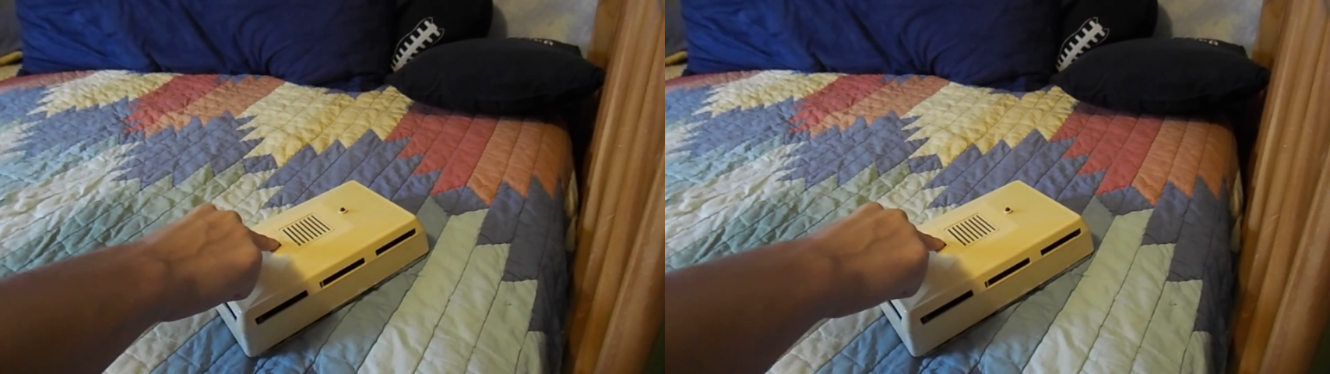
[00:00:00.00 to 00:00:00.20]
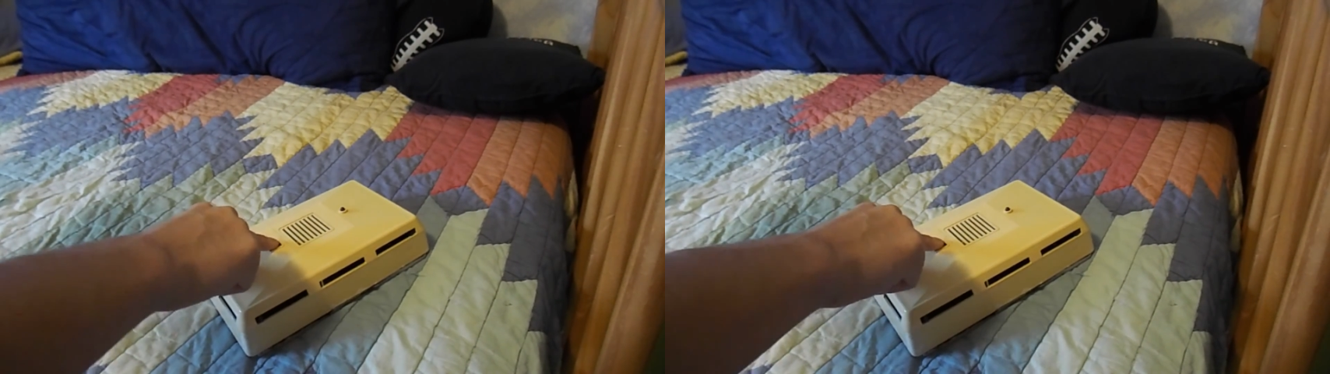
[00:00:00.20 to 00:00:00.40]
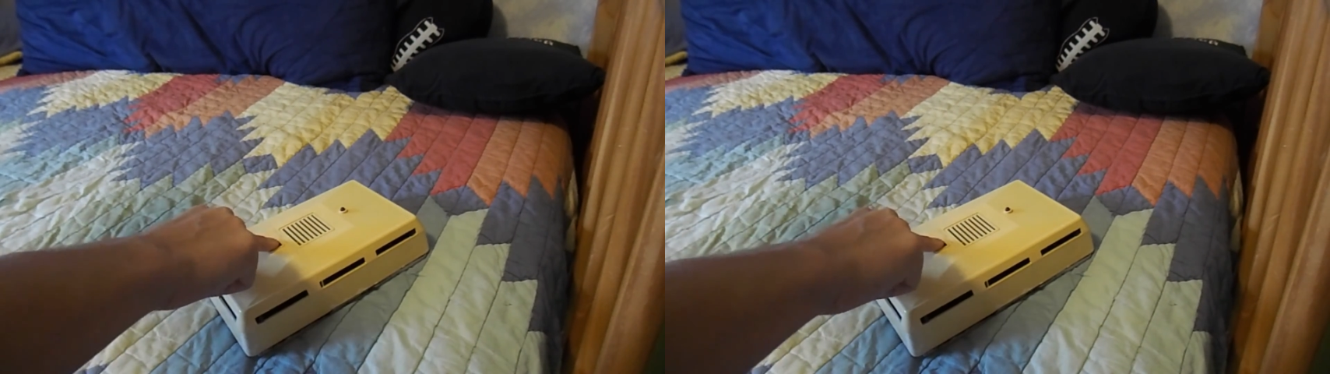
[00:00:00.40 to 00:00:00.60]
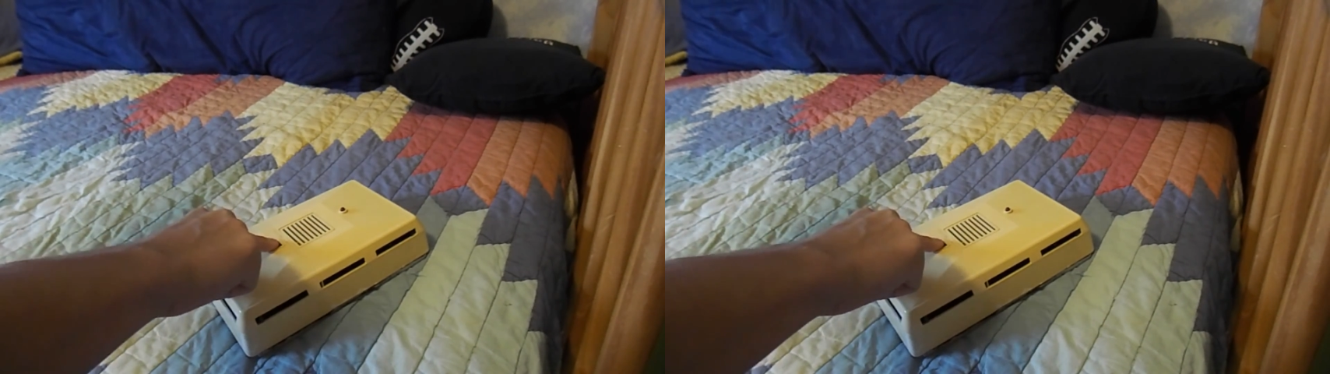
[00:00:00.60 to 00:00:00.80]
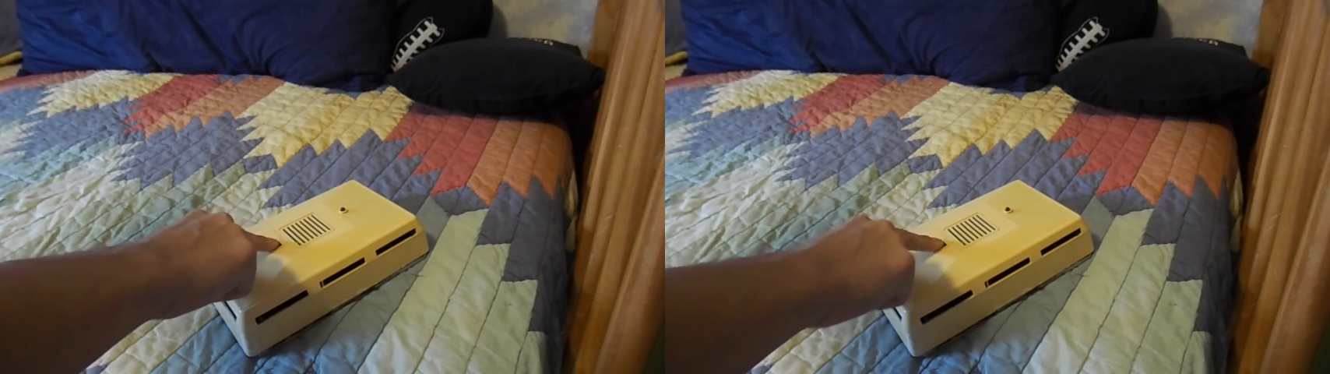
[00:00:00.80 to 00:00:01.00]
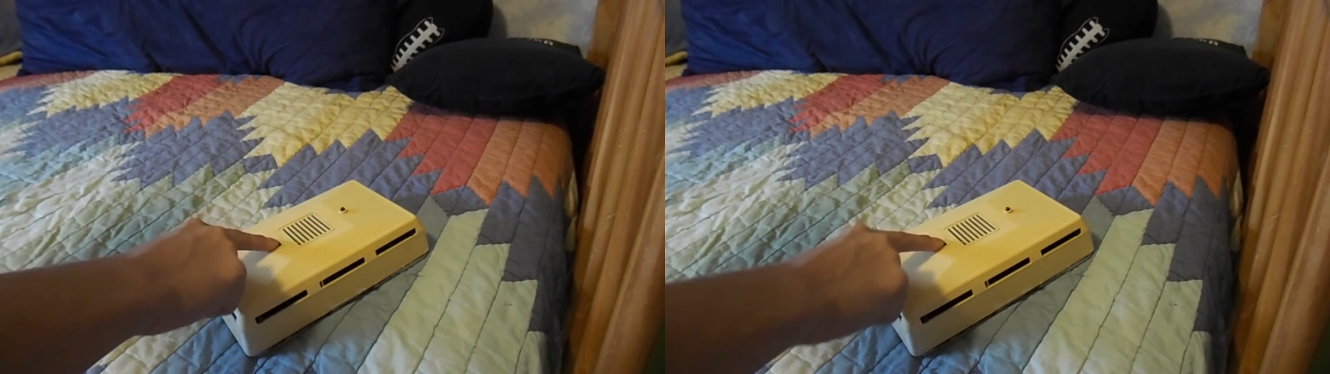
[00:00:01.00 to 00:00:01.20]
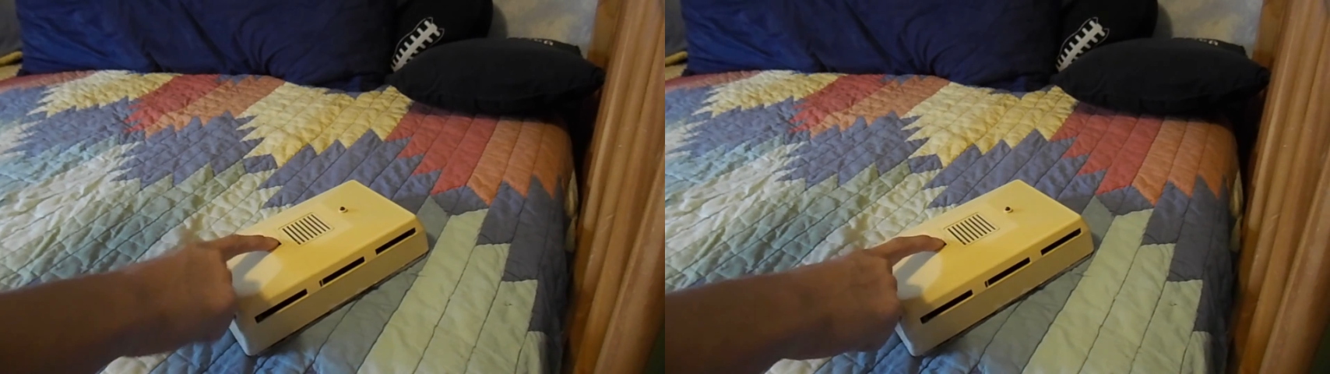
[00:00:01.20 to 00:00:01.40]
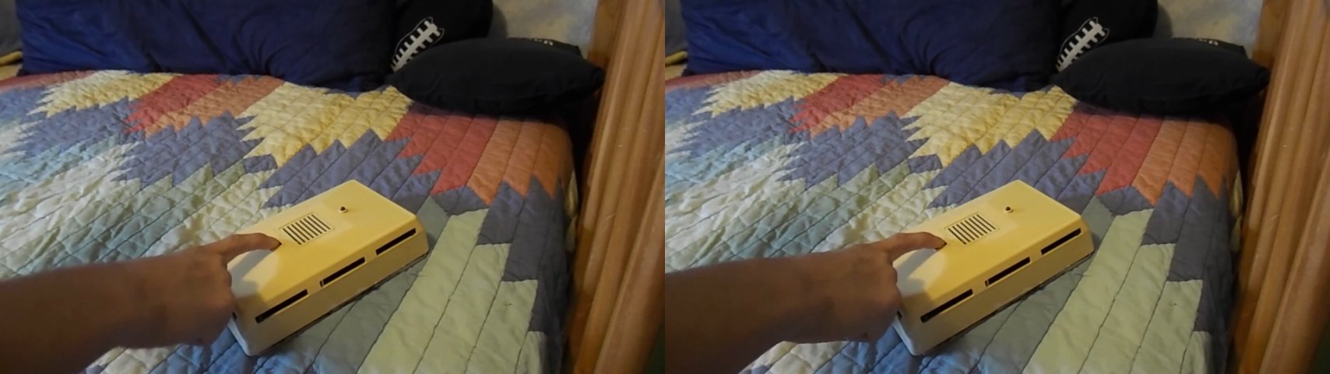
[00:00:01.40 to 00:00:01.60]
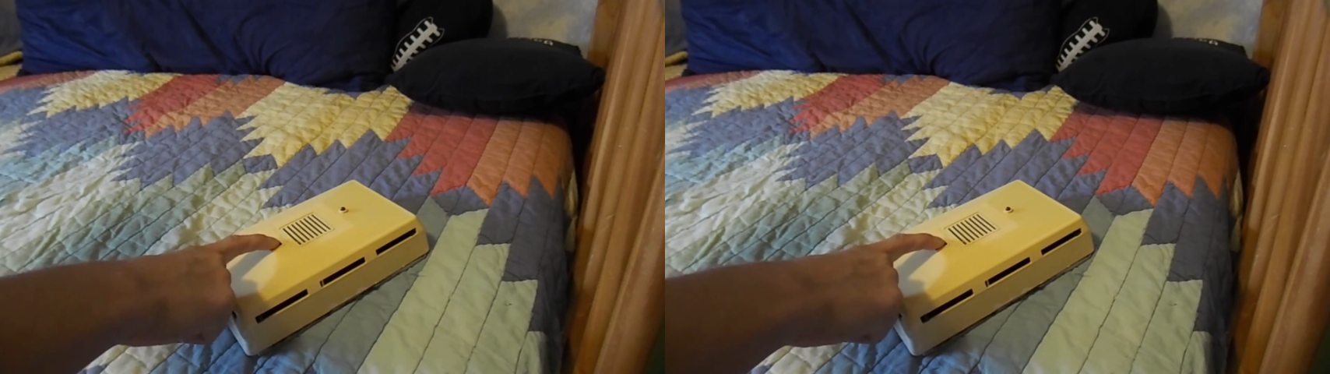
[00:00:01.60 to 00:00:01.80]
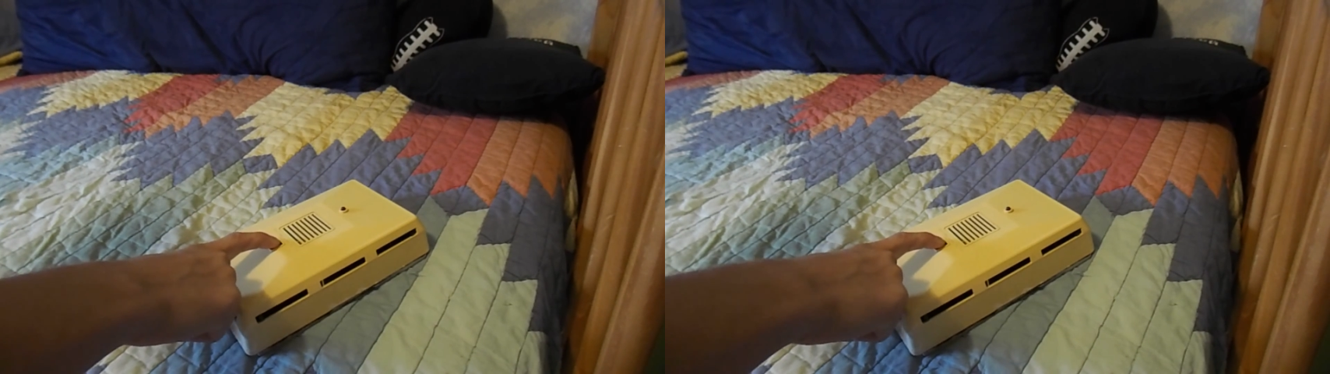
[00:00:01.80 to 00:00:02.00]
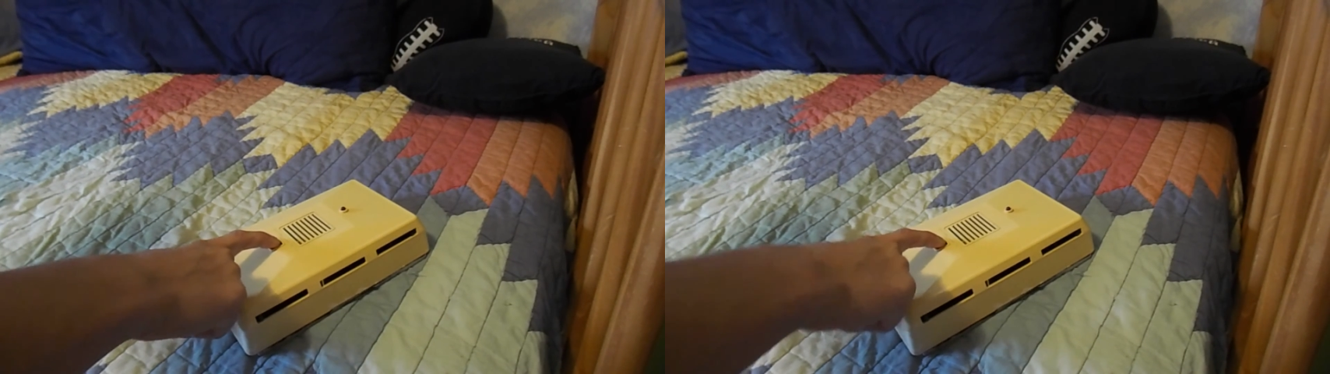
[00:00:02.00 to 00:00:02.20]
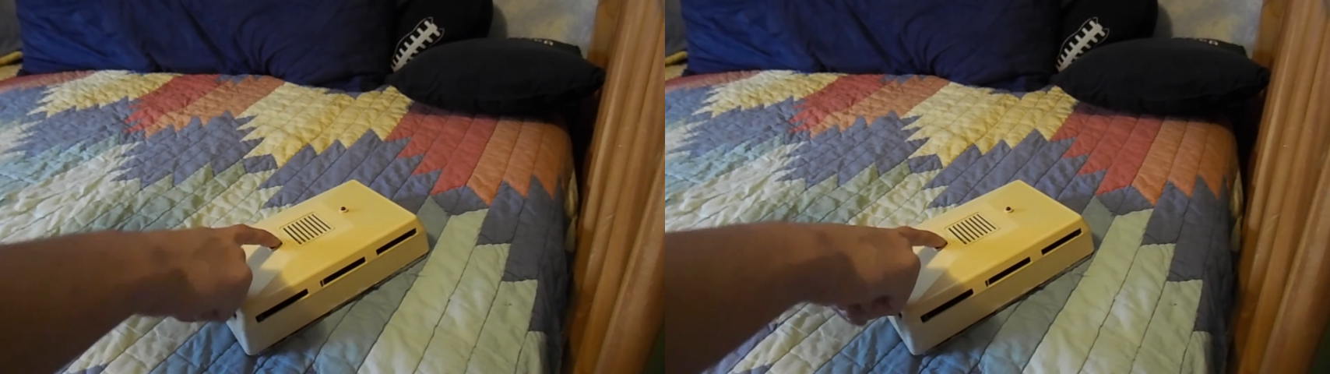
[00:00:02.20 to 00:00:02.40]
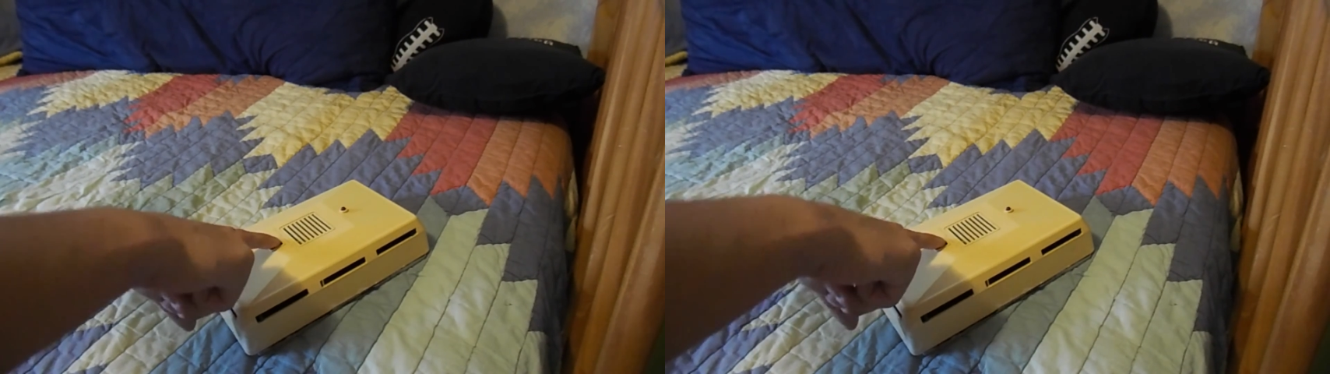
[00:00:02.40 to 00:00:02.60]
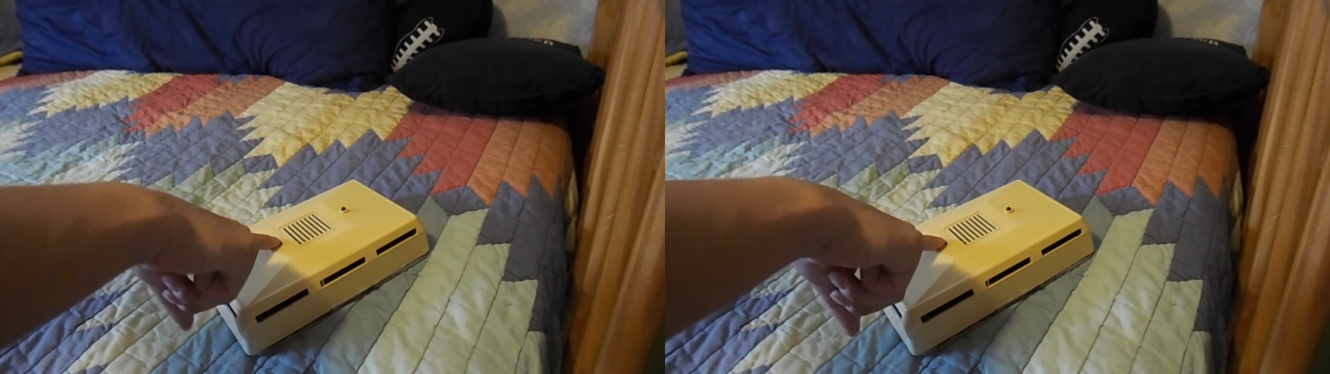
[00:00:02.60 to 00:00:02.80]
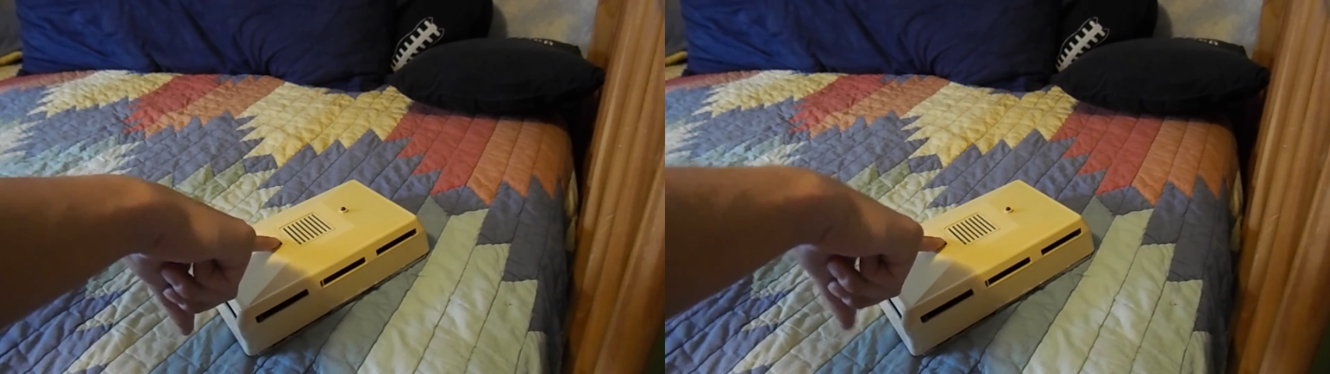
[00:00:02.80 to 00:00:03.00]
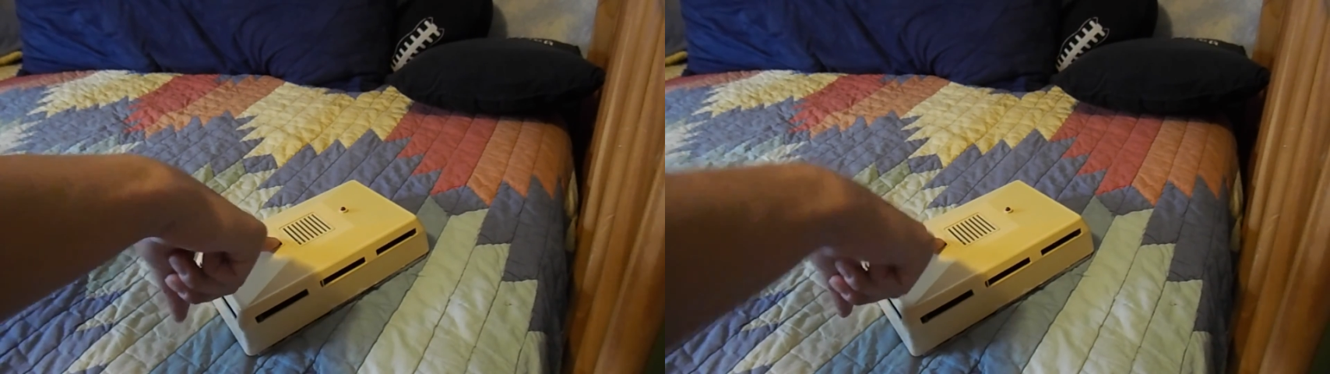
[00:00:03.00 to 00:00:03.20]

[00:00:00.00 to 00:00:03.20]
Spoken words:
(no speaker visible)